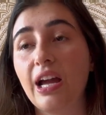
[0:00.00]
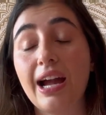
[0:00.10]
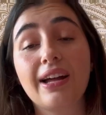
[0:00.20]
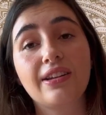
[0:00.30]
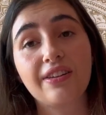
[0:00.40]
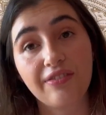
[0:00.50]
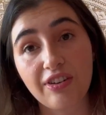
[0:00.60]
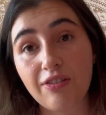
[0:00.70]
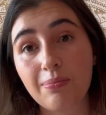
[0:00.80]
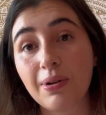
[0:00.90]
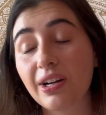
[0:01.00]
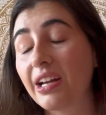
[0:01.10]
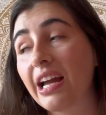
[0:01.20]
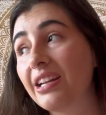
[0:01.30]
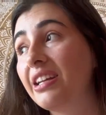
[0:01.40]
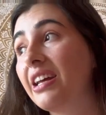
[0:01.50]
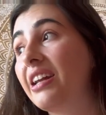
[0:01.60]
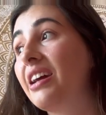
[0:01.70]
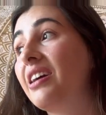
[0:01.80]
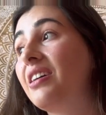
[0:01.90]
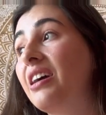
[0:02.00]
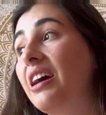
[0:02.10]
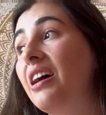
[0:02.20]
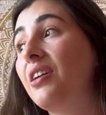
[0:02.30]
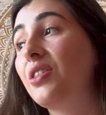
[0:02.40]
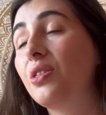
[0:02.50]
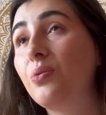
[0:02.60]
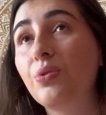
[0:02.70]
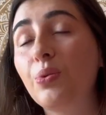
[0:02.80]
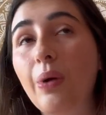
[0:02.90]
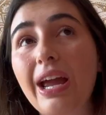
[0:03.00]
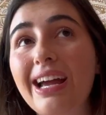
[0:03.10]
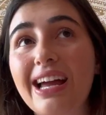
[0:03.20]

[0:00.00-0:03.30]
And the fifth book ended, the way it